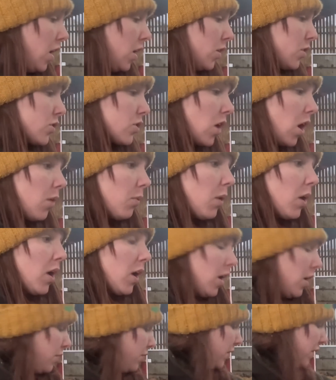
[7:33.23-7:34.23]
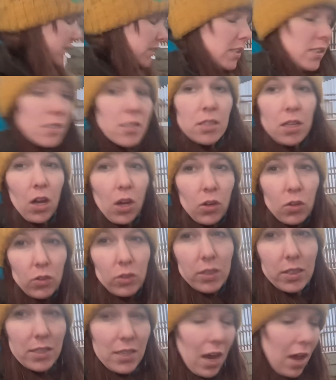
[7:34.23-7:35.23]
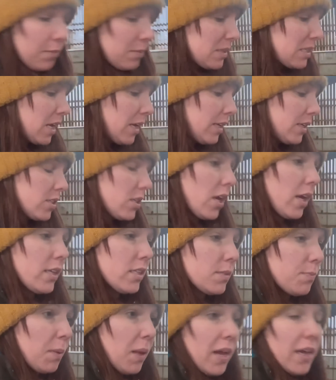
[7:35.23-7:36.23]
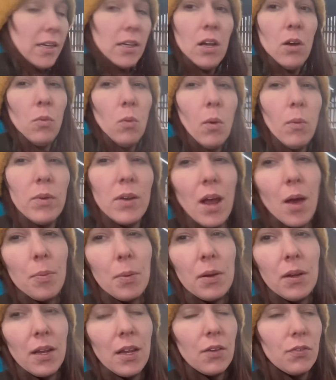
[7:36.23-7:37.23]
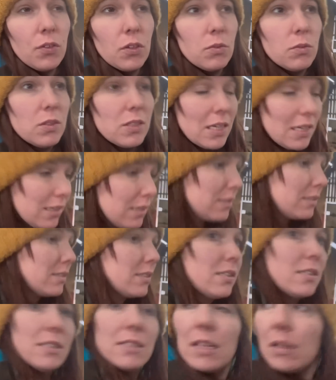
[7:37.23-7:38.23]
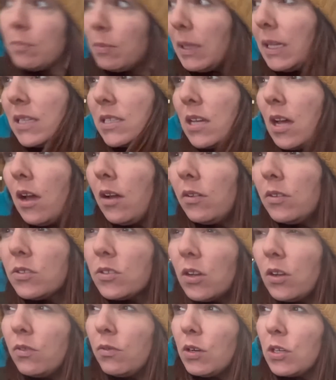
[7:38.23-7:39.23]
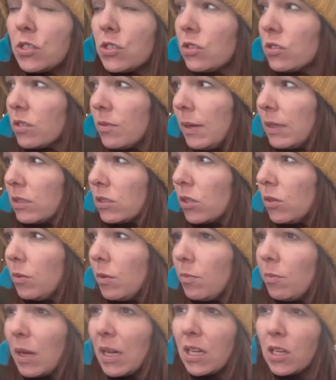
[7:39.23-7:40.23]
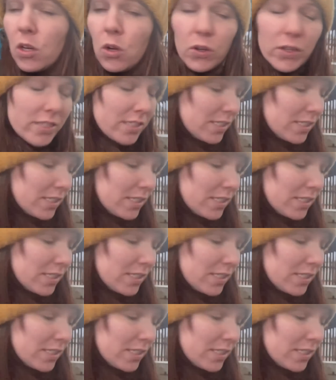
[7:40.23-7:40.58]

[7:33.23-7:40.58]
So this is as good a time as any to explain what would happen if you didn't deep litter. Sorry, Roy's just about to come and make a noise